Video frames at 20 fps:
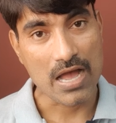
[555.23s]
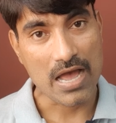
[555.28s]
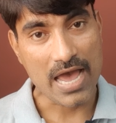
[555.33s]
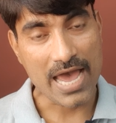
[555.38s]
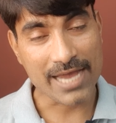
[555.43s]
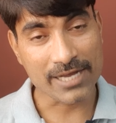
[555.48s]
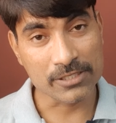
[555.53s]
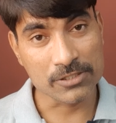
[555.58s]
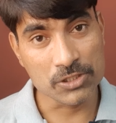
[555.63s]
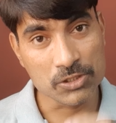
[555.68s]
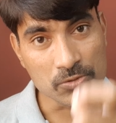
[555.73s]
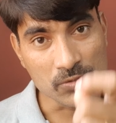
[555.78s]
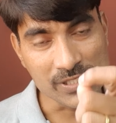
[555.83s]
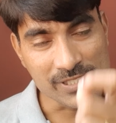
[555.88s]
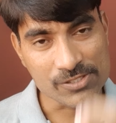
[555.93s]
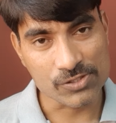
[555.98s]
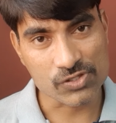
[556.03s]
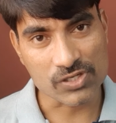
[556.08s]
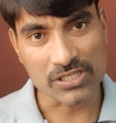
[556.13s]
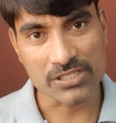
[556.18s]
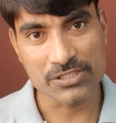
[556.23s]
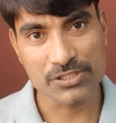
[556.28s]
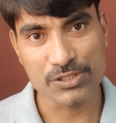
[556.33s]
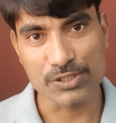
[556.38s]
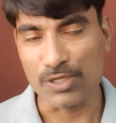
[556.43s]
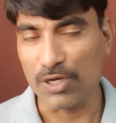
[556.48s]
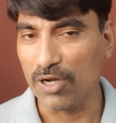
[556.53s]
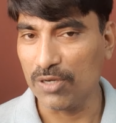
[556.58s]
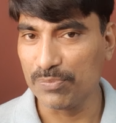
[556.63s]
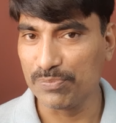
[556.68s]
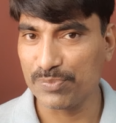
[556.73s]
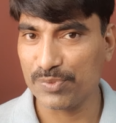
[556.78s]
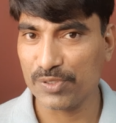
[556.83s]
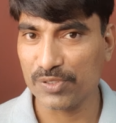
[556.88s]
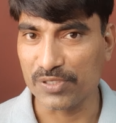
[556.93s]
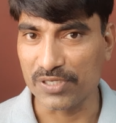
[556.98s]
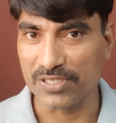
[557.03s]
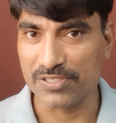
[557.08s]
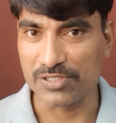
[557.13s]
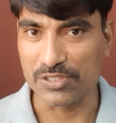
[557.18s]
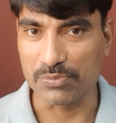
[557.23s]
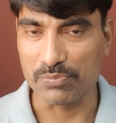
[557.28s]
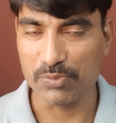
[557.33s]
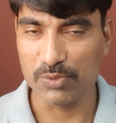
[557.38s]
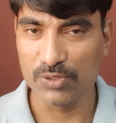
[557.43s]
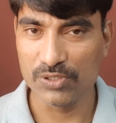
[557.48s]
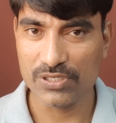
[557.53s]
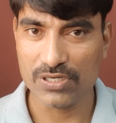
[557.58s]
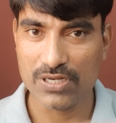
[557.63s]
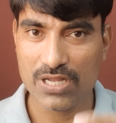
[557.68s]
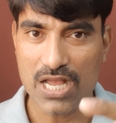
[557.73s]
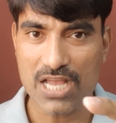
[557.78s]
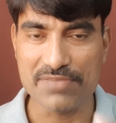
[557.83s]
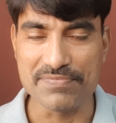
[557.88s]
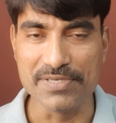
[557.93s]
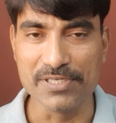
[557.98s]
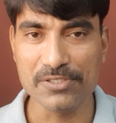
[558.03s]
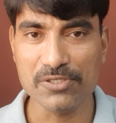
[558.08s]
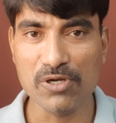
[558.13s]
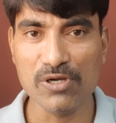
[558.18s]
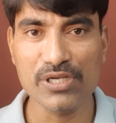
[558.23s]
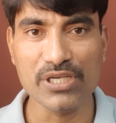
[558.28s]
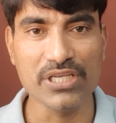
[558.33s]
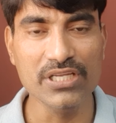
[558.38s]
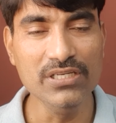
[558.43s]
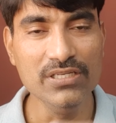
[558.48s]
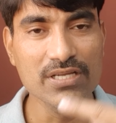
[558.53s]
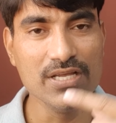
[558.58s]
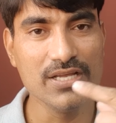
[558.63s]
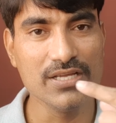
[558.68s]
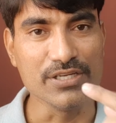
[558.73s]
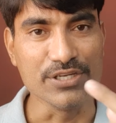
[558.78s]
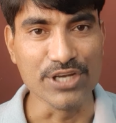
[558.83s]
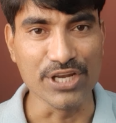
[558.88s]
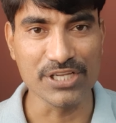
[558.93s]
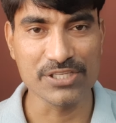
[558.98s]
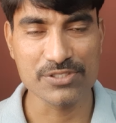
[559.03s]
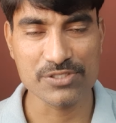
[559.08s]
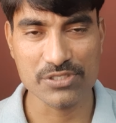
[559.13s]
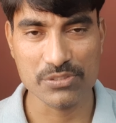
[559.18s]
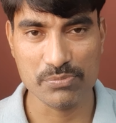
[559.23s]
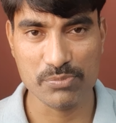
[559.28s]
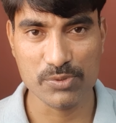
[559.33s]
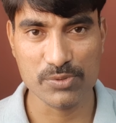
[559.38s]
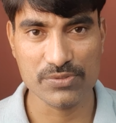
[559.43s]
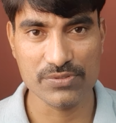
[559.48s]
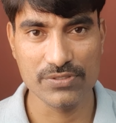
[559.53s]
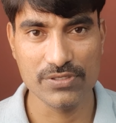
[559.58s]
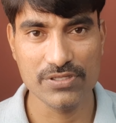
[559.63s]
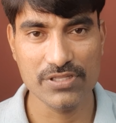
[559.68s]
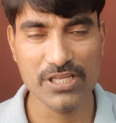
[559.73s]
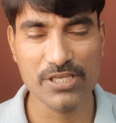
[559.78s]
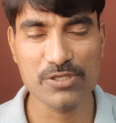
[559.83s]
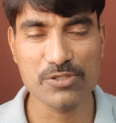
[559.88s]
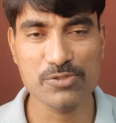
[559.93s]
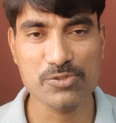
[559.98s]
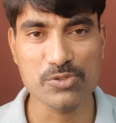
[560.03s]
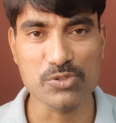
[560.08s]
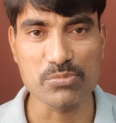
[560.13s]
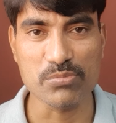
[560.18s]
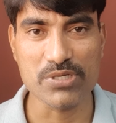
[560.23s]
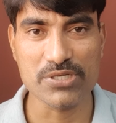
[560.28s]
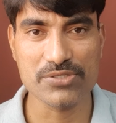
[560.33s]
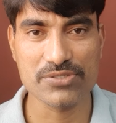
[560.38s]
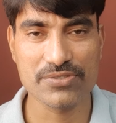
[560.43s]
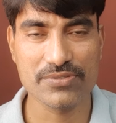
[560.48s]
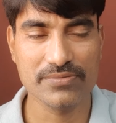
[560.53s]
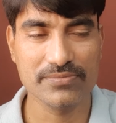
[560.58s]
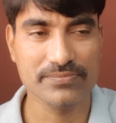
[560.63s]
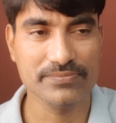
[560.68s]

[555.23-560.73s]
Actual structure of progress report I will talk in next report. Thank you so much.